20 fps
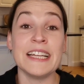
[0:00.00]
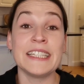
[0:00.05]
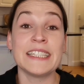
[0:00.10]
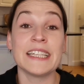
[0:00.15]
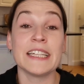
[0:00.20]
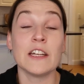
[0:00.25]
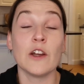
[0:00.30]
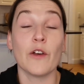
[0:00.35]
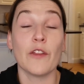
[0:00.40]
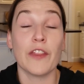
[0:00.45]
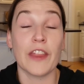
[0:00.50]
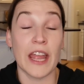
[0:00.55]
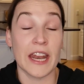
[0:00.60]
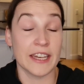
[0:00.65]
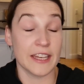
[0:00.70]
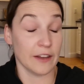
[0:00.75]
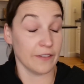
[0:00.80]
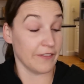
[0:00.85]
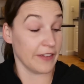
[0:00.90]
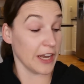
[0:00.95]
it's an
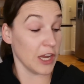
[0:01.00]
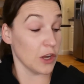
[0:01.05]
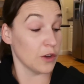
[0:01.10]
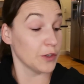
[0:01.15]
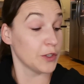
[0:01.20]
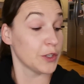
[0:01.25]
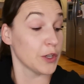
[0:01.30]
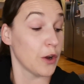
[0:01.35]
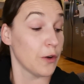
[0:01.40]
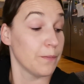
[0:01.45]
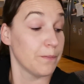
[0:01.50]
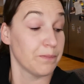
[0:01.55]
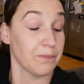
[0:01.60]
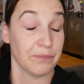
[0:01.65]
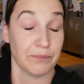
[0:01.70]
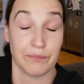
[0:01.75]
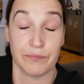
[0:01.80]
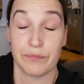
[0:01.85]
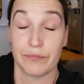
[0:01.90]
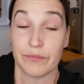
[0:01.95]
authentic video, so
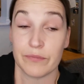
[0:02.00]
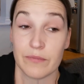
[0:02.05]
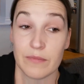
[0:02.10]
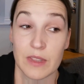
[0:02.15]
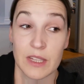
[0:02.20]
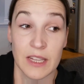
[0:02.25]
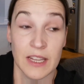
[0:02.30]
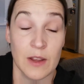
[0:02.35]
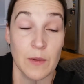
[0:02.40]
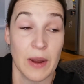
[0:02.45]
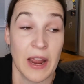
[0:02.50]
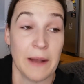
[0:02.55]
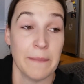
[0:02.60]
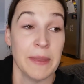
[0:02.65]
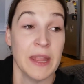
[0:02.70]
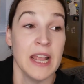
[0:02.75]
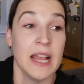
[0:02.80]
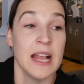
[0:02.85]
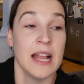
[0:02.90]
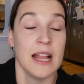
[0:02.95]
here we
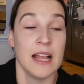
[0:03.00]
are.